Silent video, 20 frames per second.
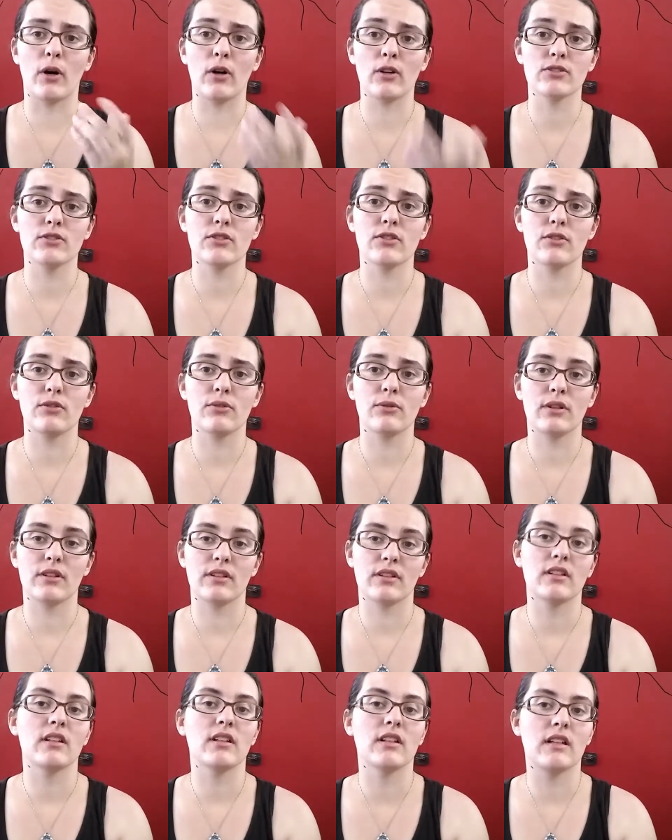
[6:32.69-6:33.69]
Also,
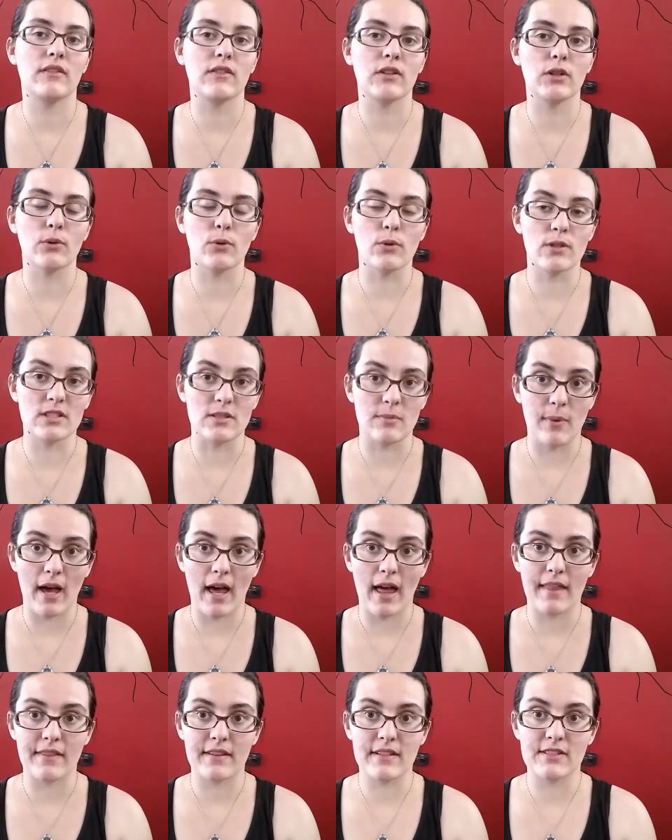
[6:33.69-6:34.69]
giving your horse a
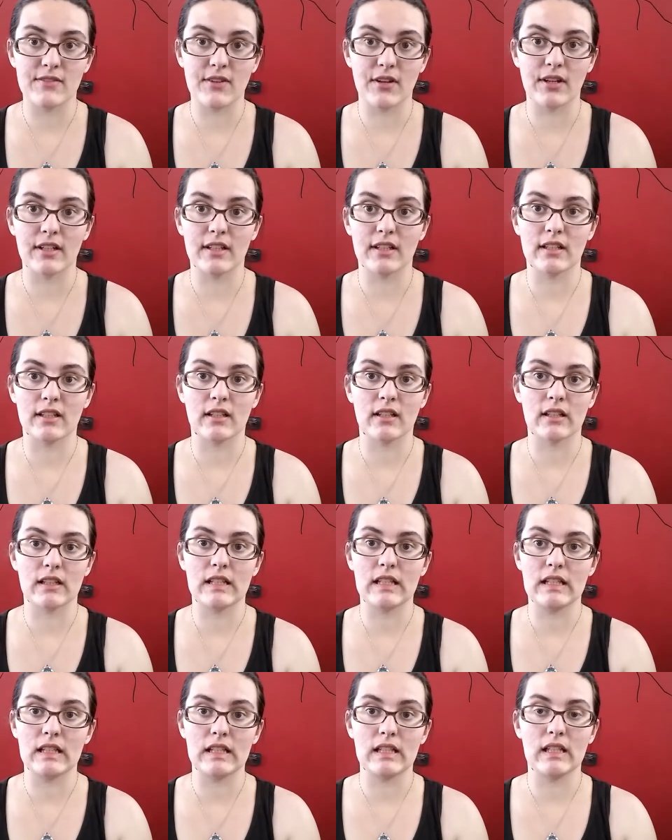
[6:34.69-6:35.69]
bath is very
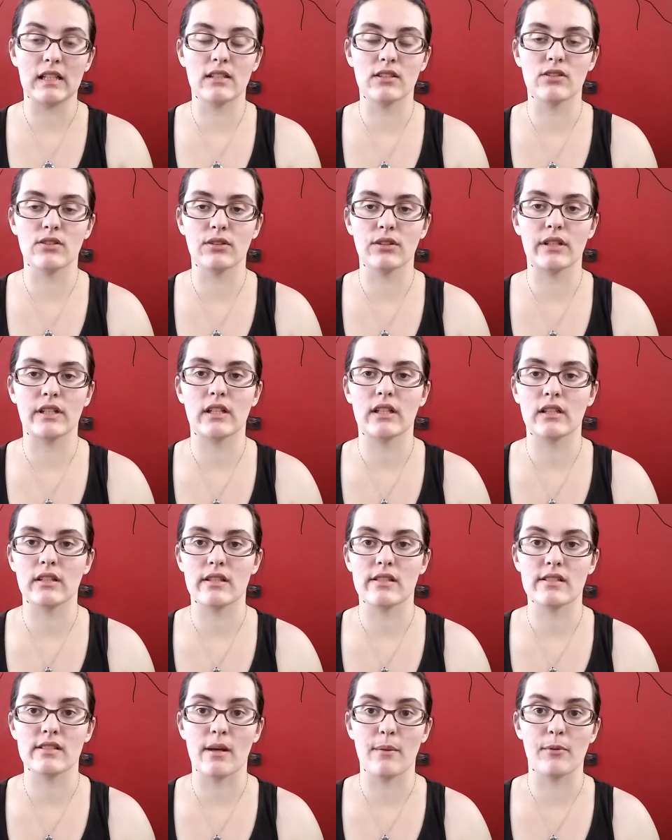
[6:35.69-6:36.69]
key during
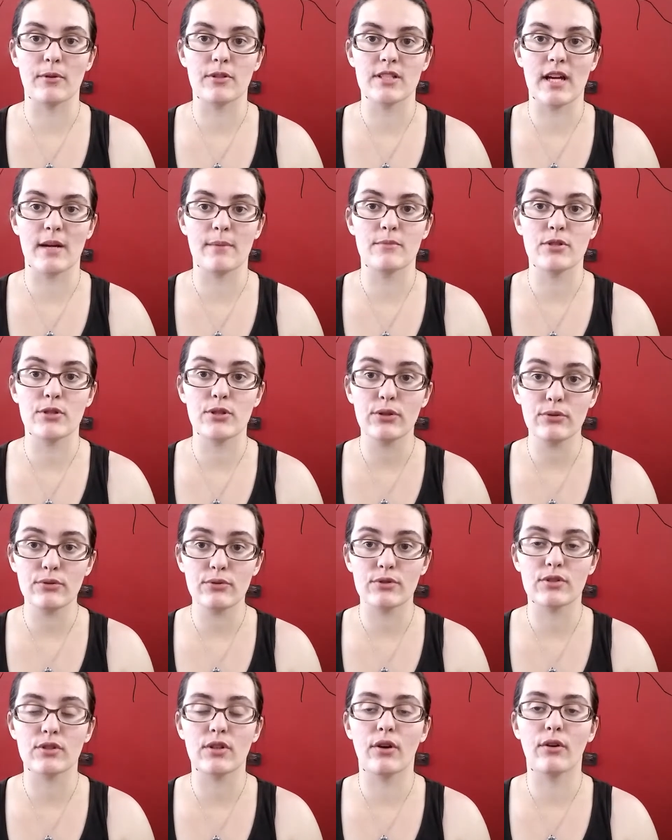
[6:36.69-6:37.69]
the summertime
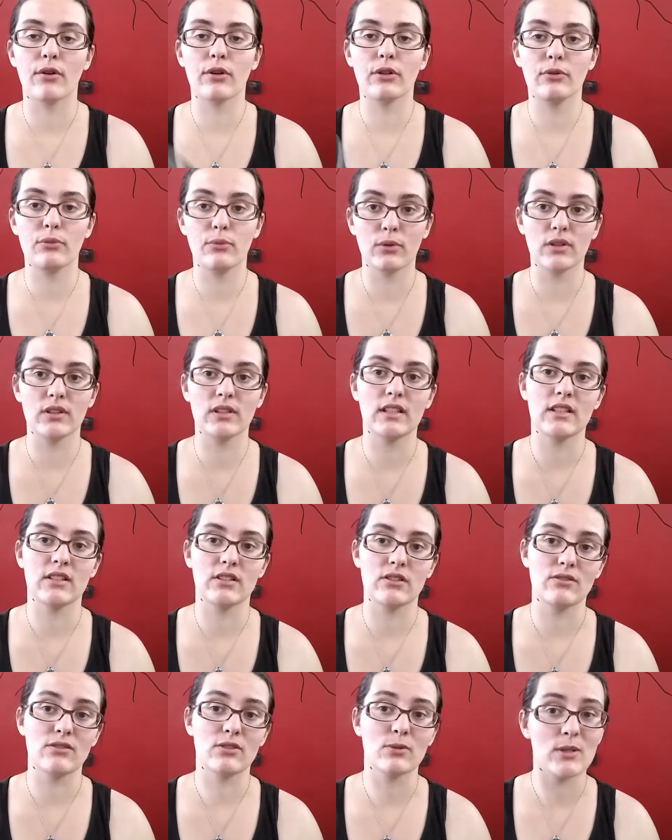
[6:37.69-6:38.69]
too, so you will
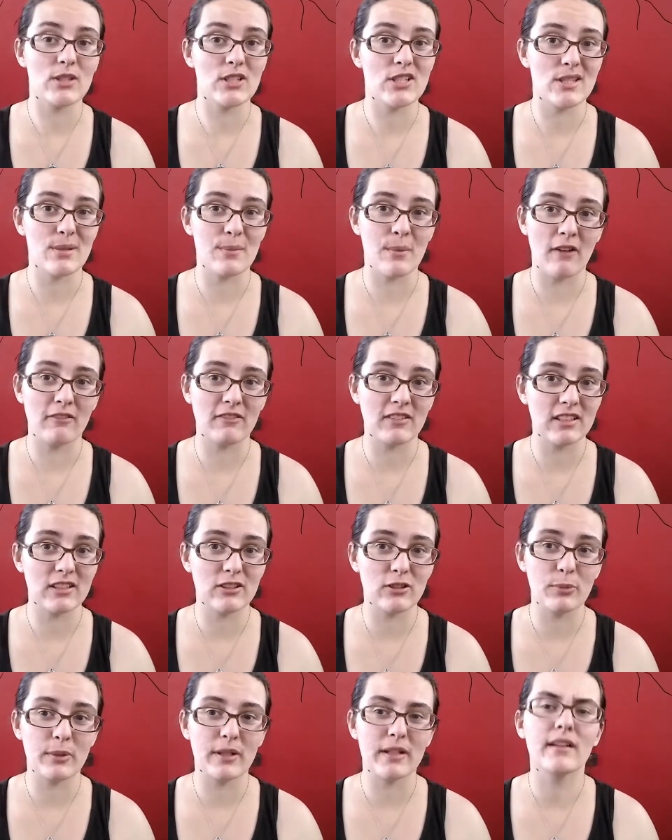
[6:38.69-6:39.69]
need to squeegee them off a
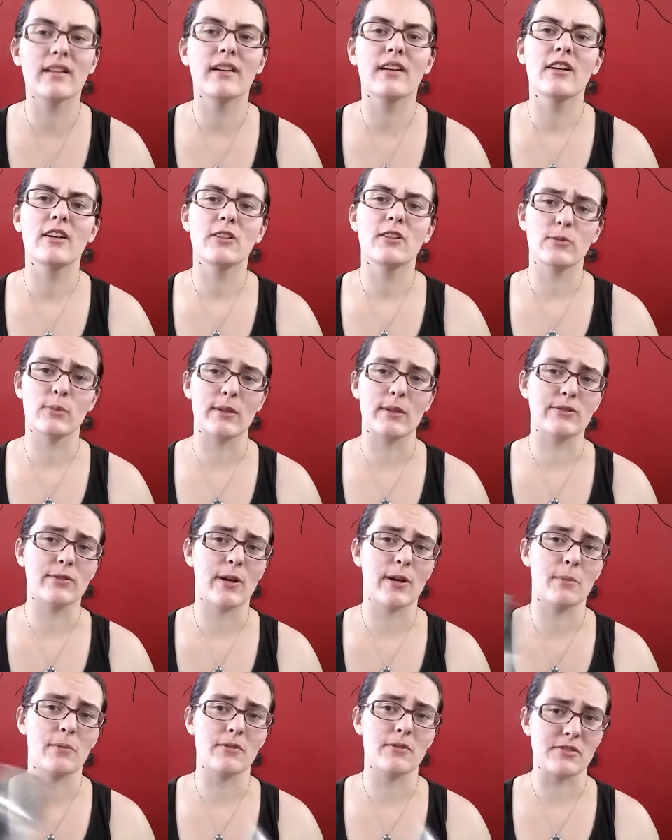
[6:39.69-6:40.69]
little bit. Sweat
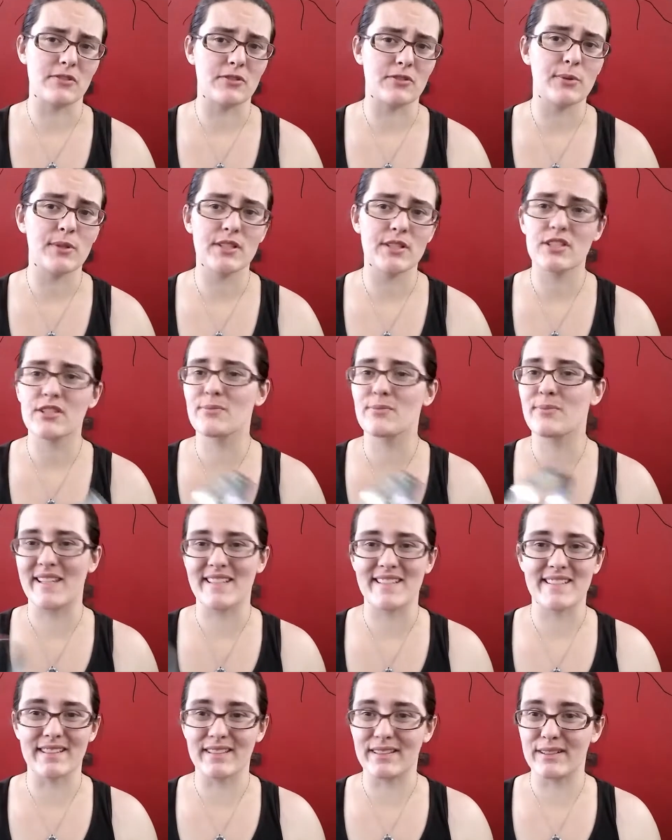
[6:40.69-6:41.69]
scrapers and squeegees
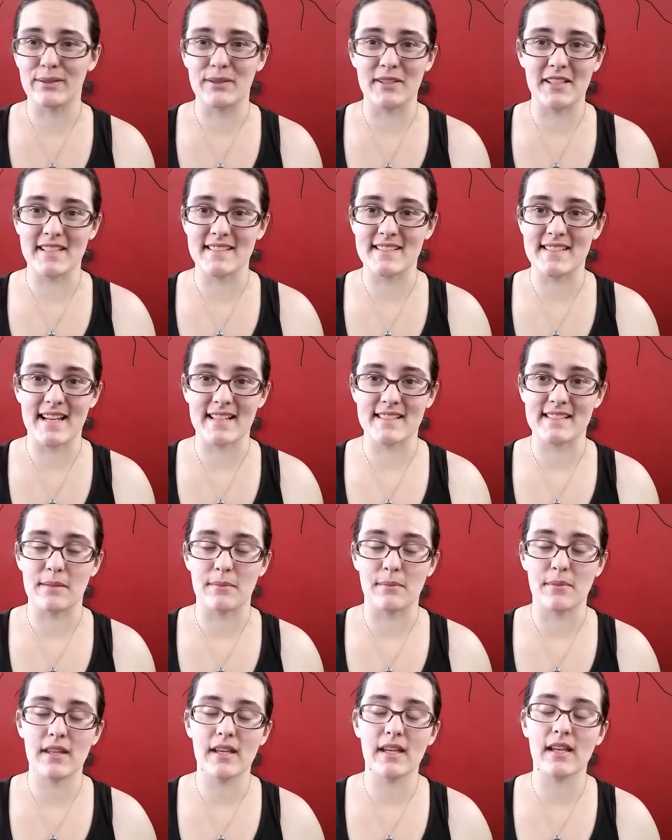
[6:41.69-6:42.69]
basically do the exact
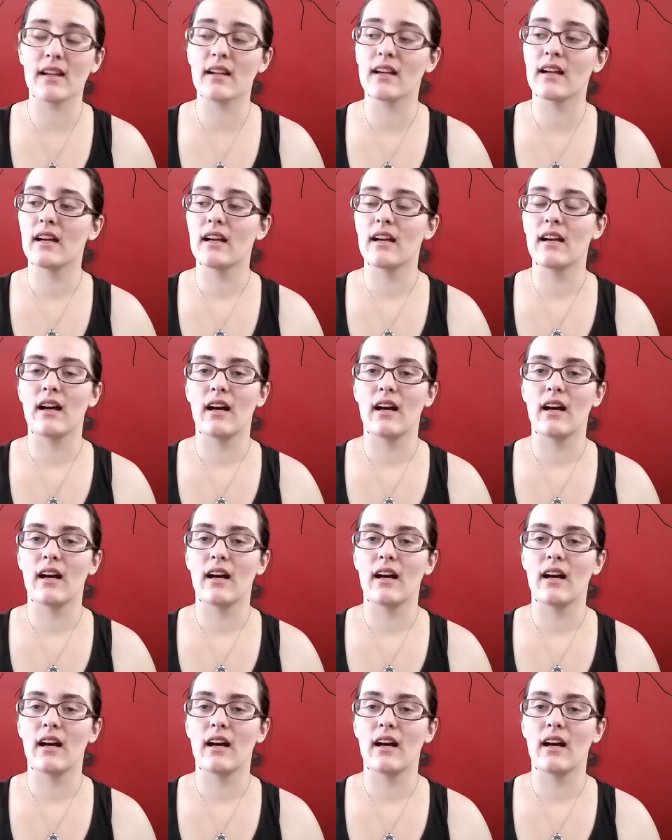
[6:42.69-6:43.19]
same thing.